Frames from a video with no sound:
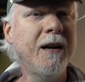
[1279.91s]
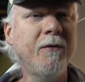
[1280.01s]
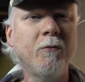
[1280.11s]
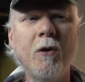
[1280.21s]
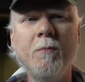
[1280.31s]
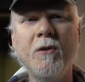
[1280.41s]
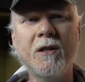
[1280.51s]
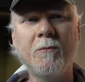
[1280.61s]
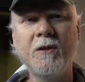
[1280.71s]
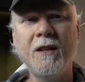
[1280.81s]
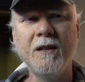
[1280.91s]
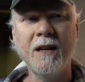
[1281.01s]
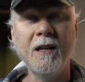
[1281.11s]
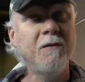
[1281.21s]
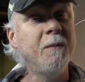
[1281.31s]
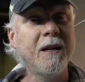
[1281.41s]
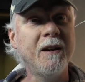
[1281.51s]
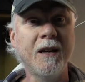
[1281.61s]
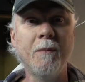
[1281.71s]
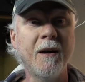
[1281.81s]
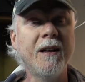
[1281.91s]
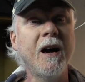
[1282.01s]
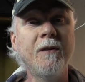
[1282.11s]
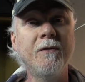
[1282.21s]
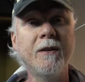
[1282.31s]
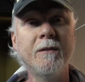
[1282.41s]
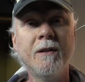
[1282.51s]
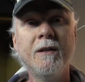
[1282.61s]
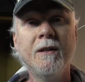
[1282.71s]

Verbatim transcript: I never wrote music with the intent of making any money off of it,